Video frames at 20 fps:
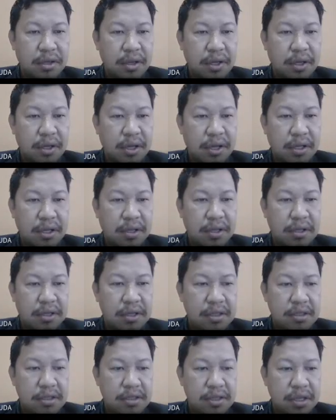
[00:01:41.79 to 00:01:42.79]
and
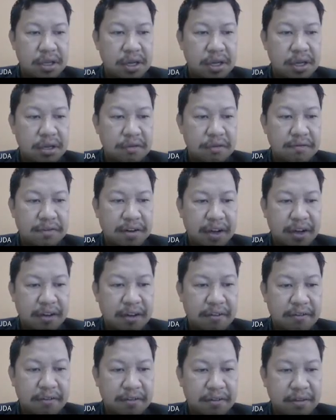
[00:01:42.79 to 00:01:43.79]
these are
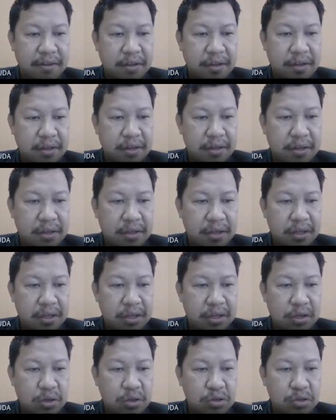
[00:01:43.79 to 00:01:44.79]
5
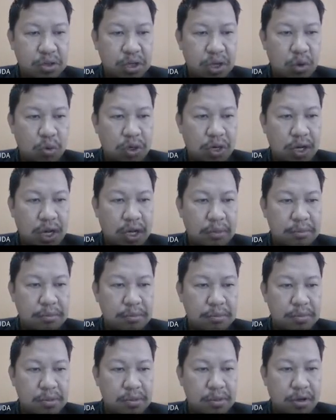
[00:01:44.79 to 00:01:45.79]
course
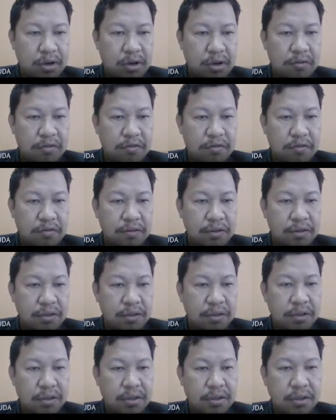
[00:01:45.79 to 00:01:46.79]
outcomes of
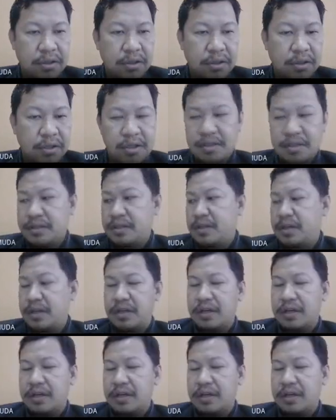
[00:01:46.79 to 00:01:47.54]
this